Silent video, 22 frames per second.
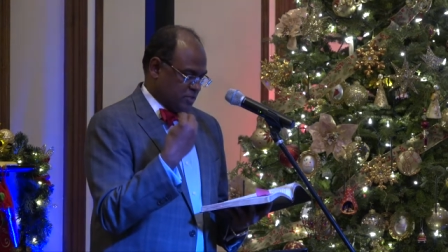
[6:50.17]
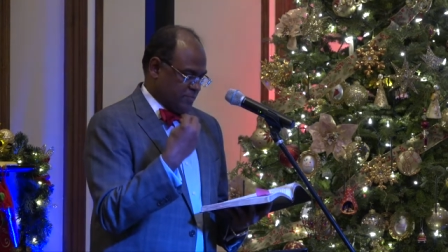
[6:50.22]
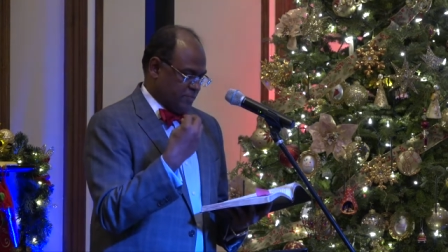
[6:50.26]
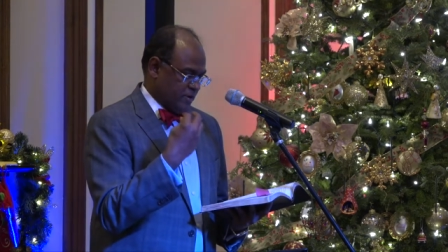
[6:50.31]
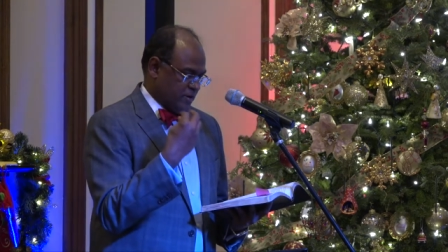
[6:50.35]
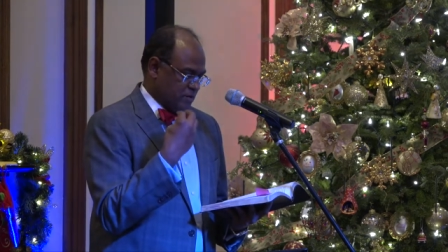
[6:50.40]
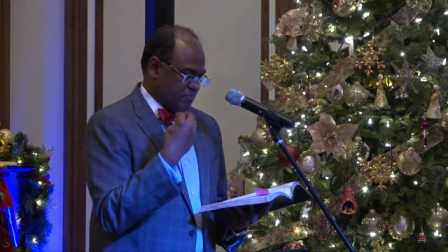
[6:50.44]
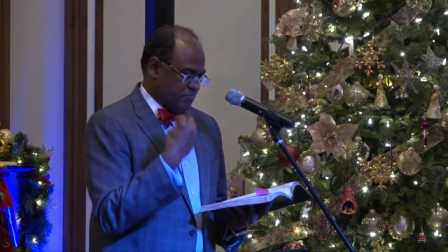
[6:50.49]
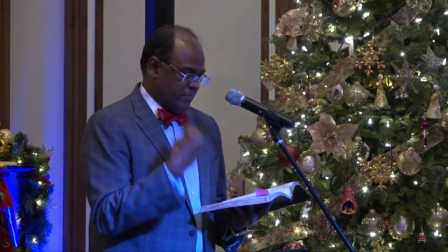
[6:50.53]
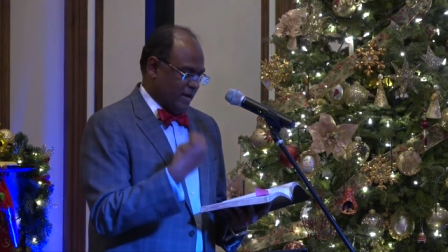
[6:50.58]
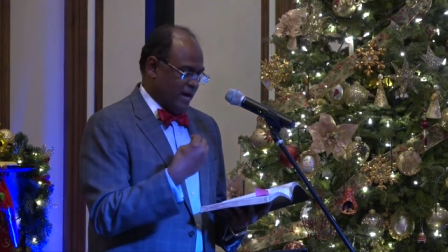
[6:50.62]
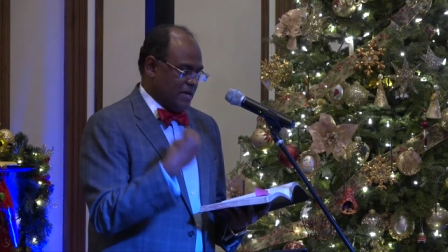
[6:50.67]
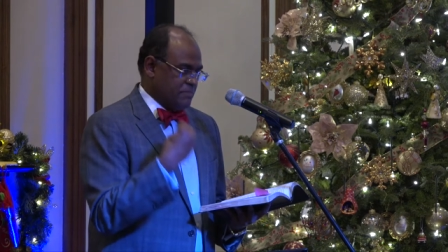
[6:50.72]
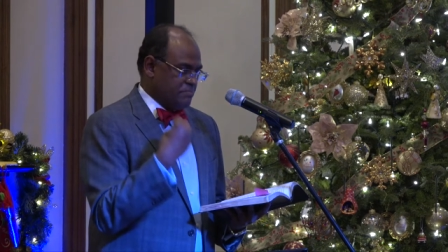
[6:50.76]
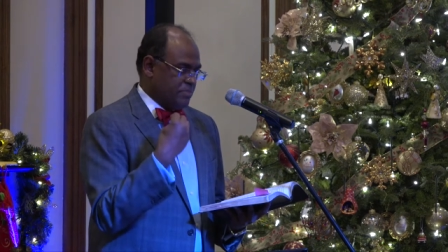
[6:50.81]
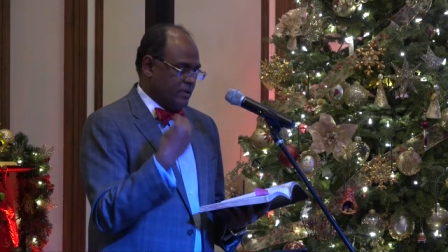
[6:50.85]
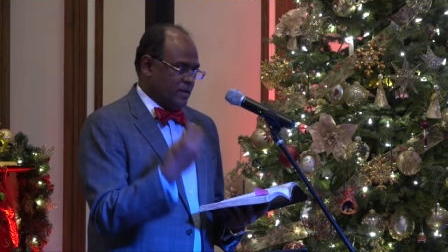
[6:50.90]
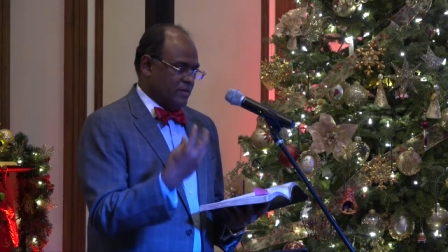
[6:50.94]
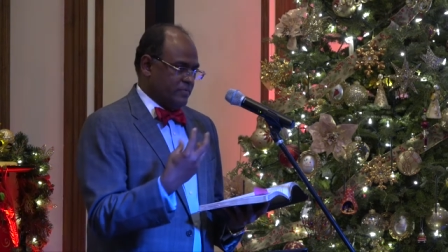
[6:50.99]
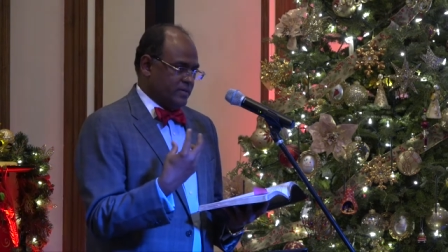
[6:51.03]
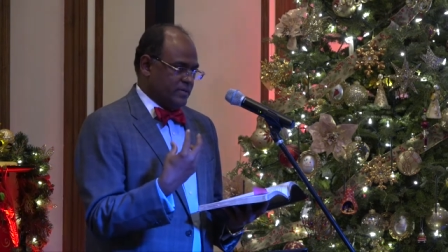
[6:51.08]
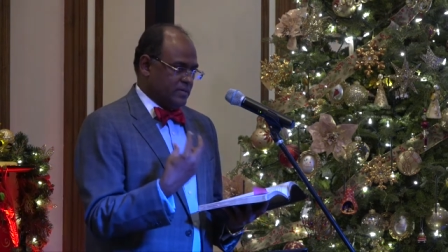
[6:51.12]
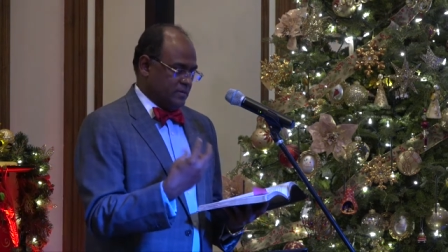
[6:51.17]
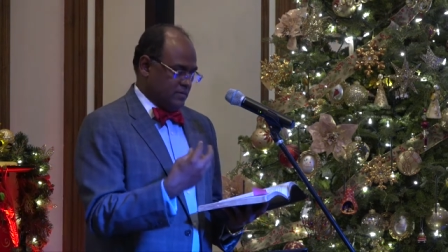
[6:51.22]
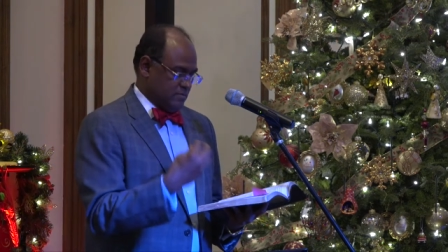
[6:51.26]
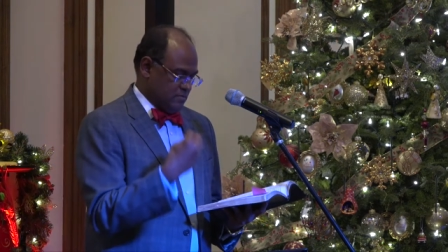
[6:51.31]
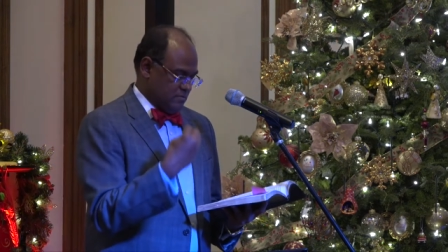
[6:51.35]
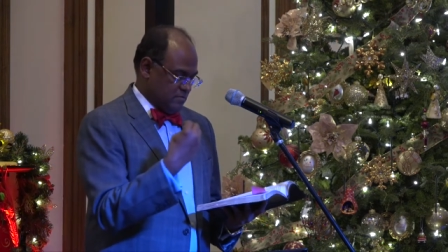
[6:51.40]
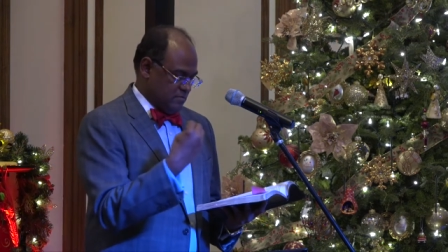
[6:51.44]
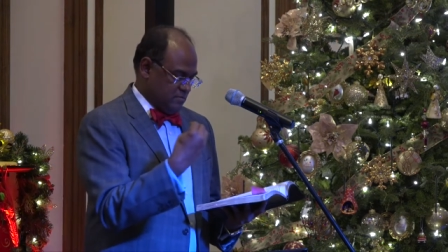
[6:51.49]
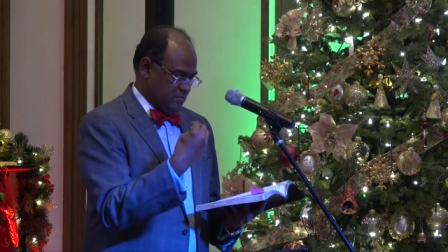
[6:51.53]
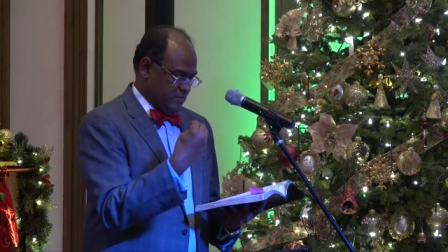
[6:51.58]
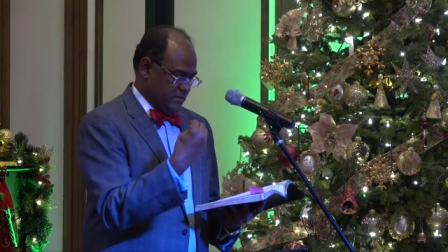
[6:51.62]
about my beloved,
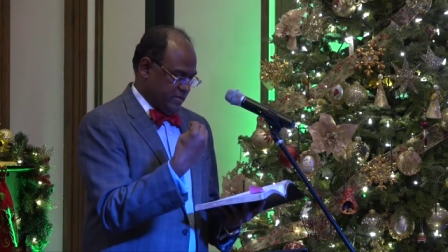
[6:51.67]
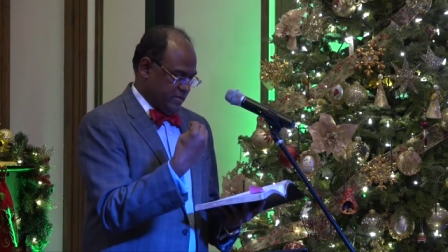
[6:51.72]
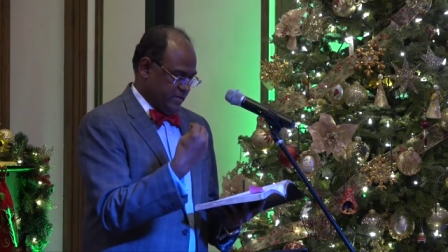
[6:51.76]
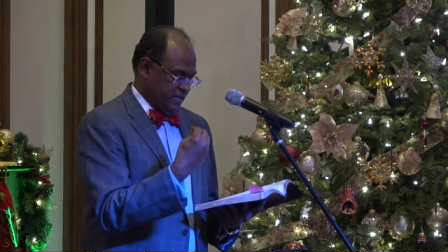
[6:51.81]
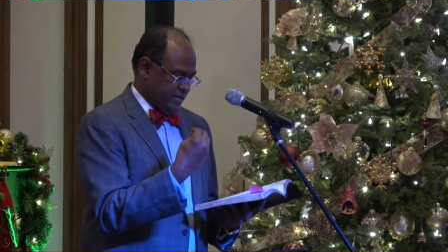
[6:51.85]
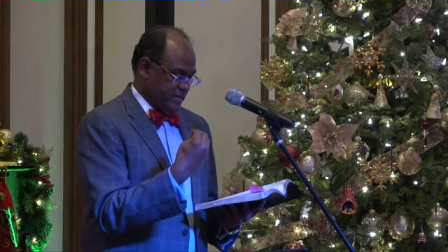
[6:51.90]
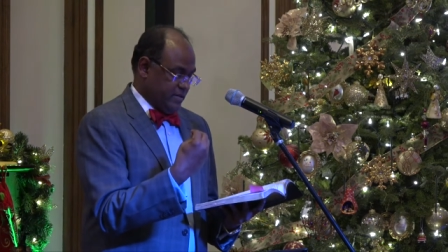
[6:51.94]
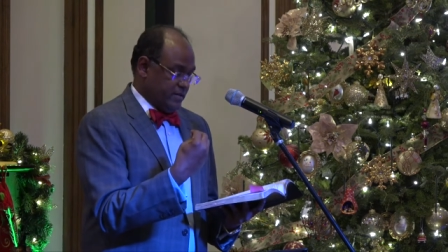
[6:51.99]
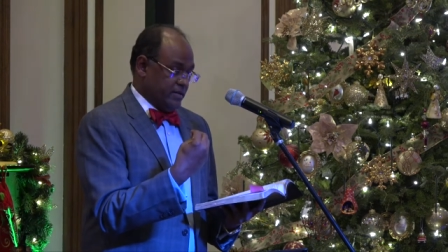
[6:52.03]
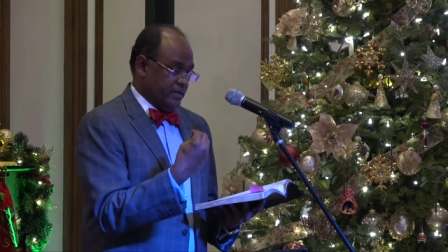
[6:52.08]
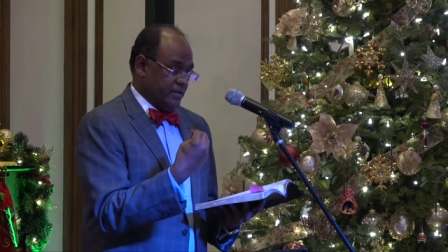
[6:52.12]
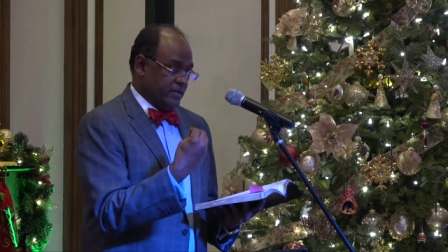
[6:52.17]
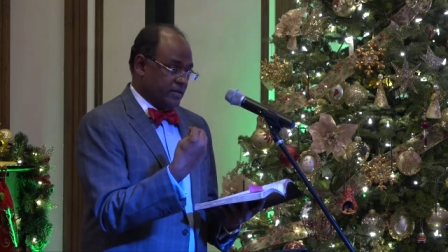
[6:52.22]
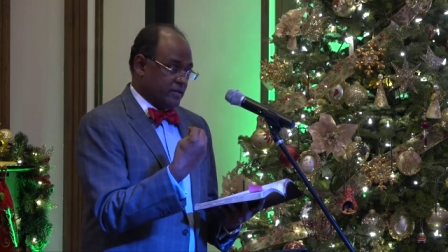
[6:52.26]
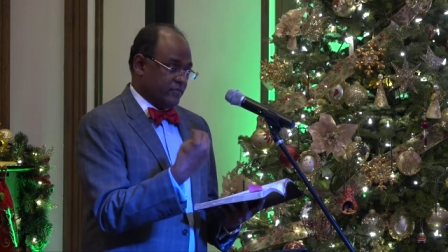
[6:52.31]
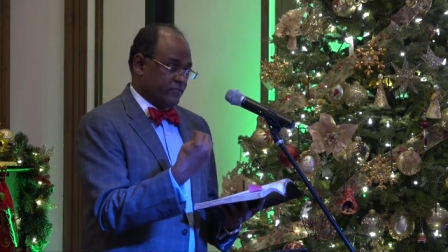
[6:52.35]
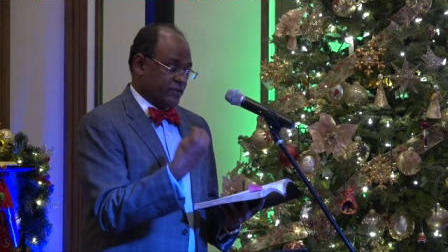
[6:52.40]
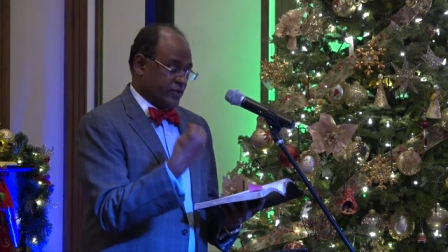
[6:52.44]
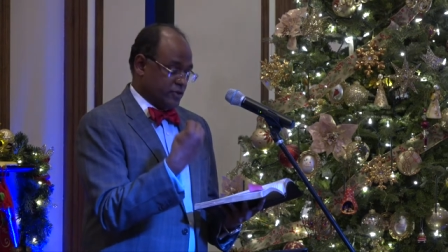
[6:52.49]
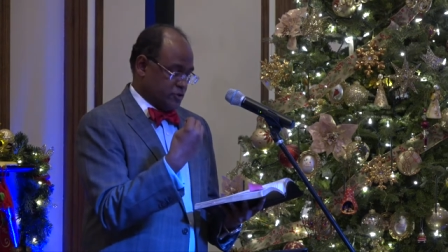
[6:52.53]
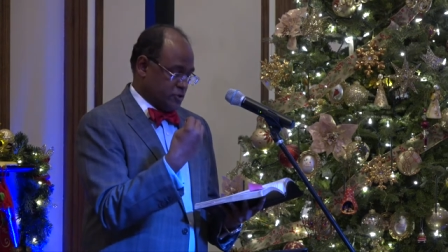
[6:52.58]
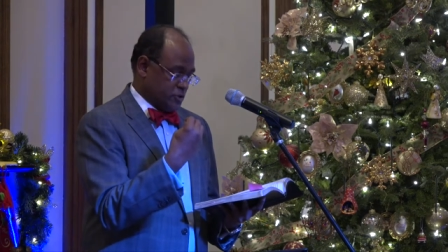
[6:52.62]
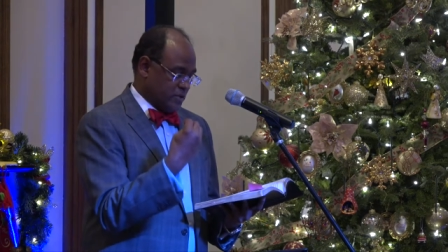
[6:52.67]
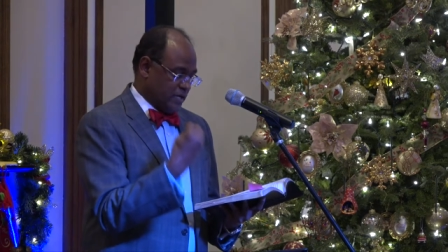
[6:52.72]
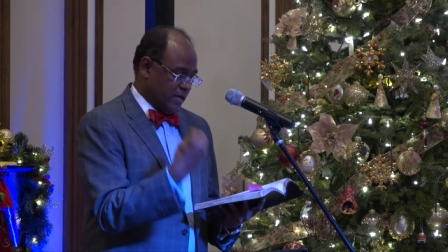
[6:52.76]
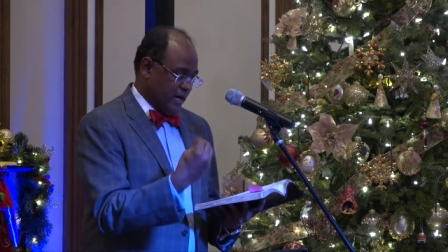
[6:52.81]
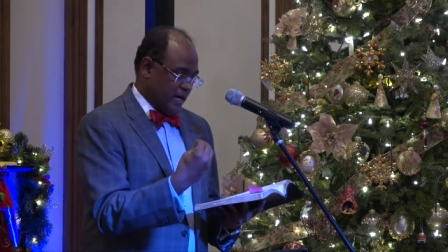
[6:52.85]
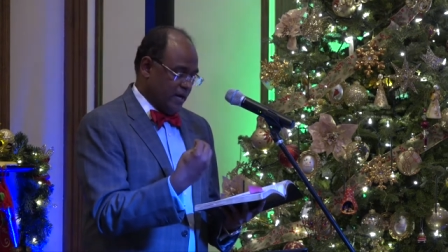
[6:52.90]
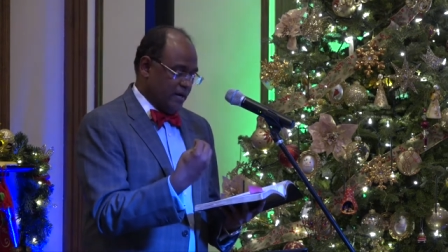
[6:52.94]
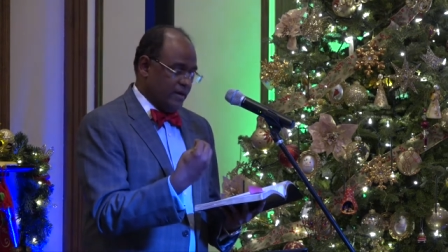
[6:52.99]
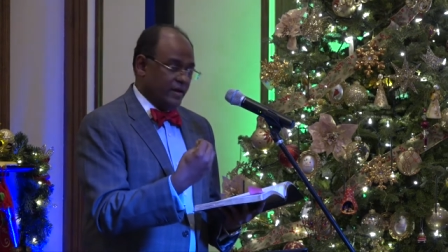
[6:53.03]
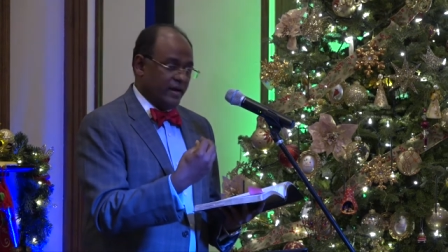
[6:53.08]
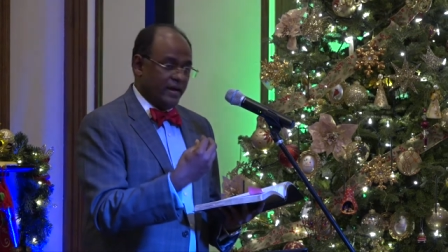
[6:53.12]
it refers to
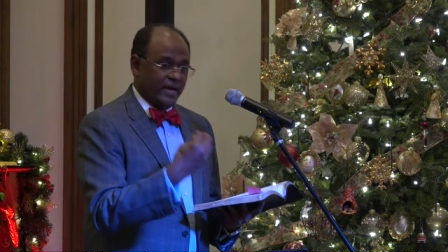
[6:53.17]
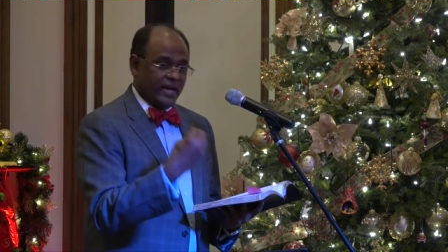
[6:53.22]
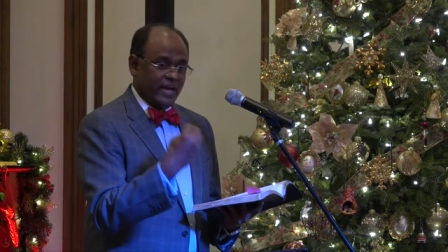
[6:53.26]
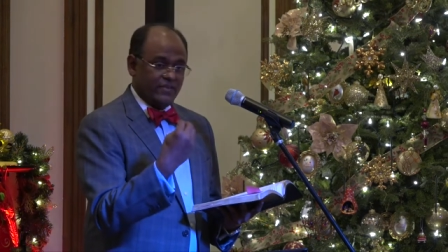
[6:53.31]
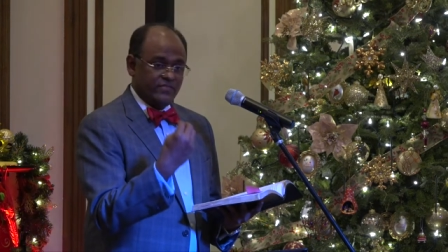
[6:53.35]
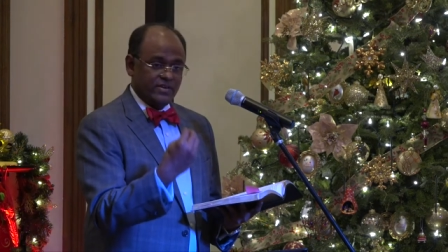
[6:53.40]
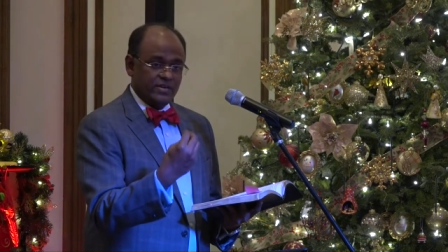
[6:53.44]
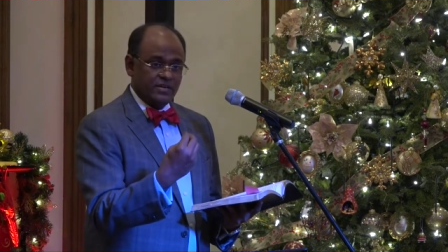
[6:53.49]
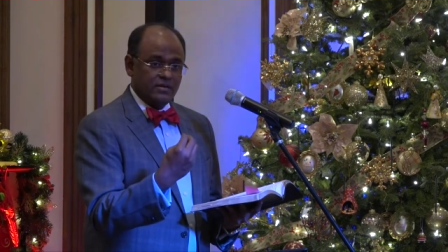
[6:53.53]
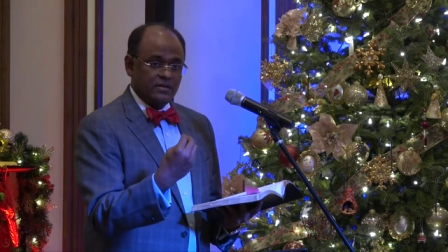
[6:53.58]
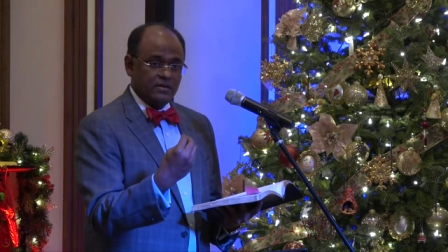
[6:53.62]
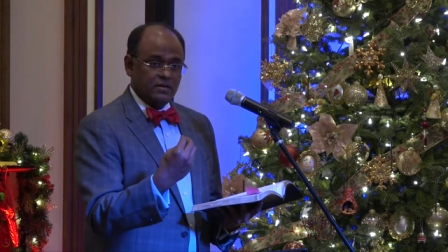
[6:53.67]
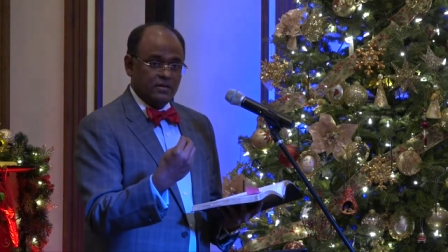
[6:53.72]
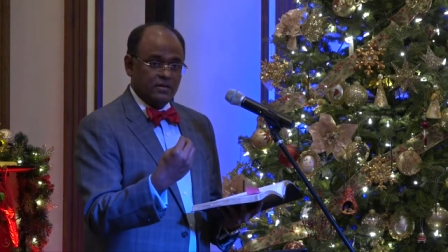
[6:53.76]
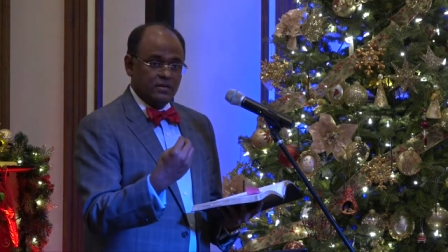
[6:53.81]
God having